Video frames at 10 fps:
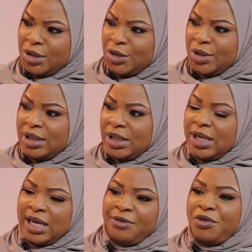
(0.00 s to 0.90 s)
Do you see
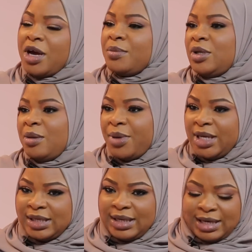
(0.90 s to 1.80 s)
it? And if you come to the
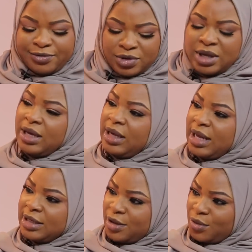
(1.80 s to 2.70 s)
basic level, it
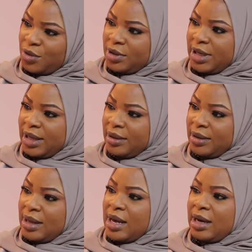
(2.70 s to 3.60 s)
as a northerner,
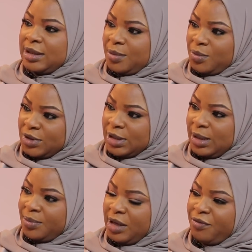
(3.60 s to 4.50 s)
as a
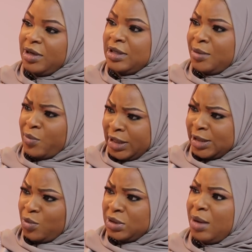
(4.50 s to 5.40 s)
Muslim, even
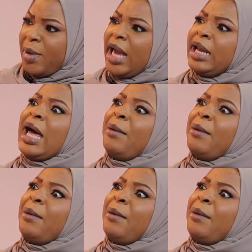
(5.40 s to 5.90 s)
as a Muslim, I'm